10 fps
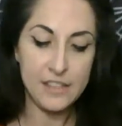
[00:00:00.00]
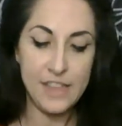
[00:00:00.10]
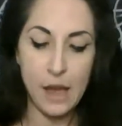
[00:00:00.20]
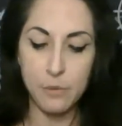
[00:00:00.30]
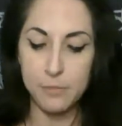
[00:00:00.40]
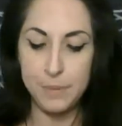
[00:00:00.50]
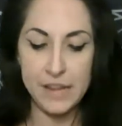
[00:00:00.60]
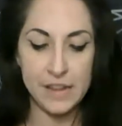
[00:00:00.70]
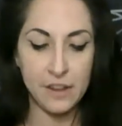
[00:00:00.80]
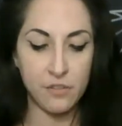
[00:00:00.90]
That would
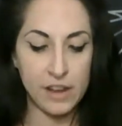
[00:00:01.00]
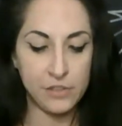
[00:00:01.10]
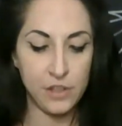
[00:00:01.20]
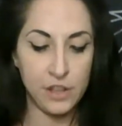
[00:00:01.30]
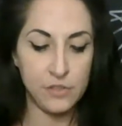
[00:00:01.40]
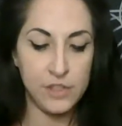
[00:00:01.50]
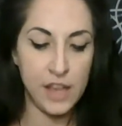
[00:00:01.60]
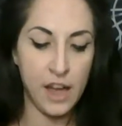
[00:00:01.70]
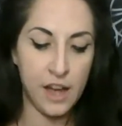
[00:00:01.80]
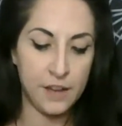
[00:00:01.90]
be like the
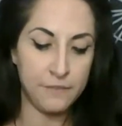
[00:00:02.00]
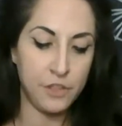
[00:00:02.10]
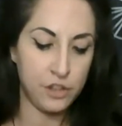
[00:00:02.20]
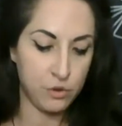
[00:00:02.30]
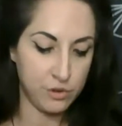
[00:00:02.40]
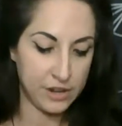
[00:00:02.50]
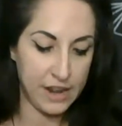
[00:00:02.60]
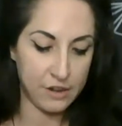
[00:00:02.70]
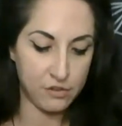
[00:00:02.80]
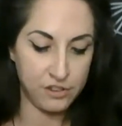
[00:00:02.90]
the uh, the union
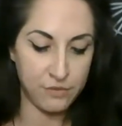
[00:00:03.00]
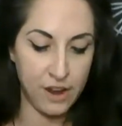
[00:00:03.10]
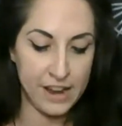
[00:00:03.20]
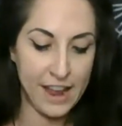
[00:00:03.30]
energy, right?